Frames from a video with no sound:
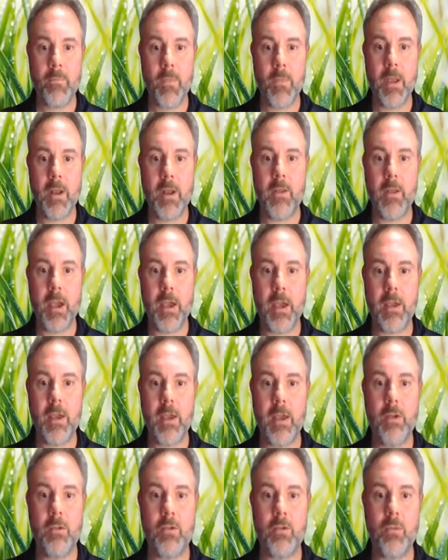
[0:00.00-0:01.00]
And in that
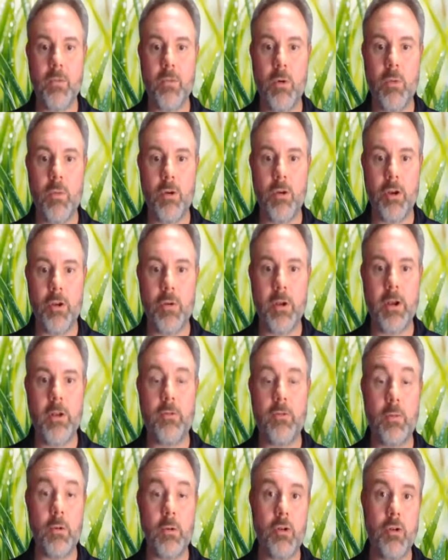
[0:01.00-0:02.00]
case, what we're doing
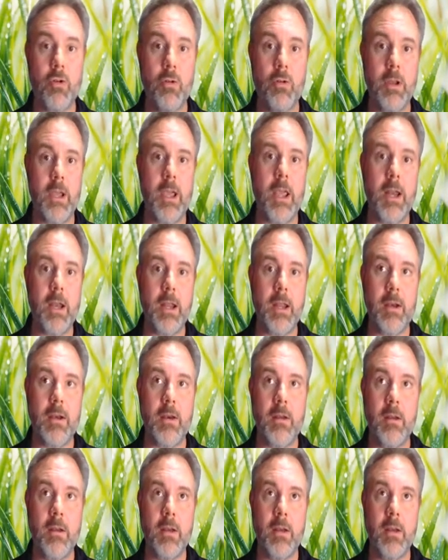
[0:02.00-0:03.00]
is we're
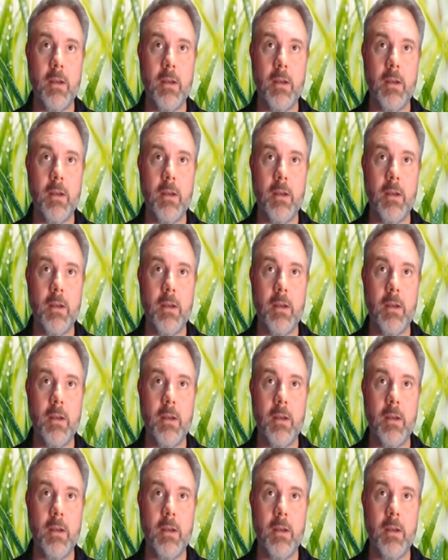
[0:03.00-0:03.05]
creating